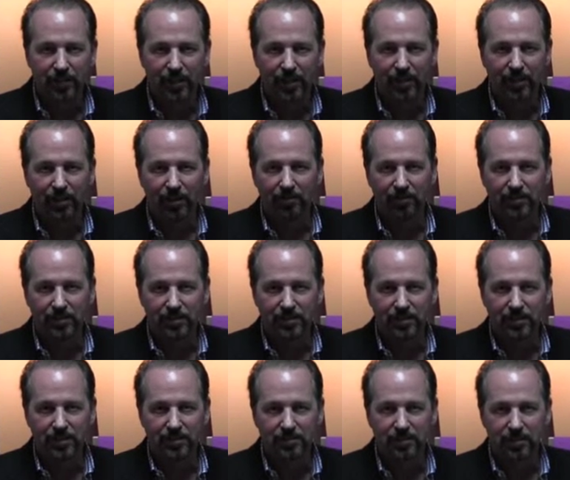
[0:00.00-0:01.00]
fighting off
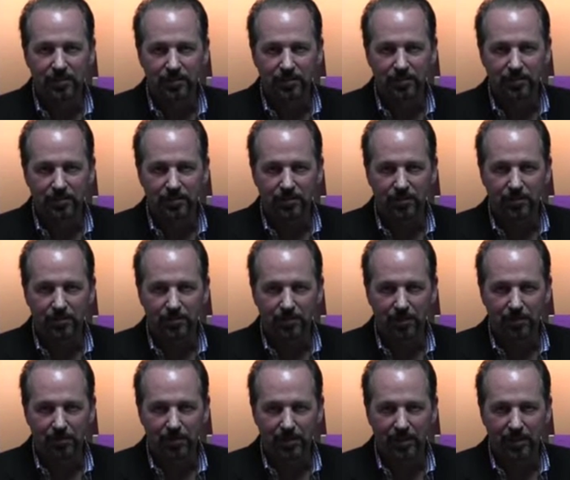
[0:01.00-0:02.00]
disease and illness and those
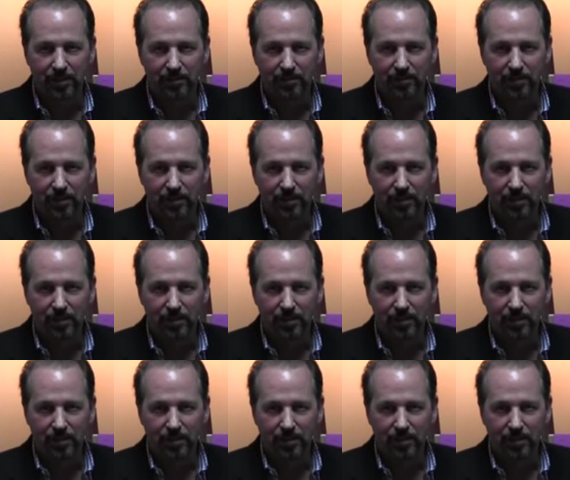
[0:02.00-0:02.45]
type of things.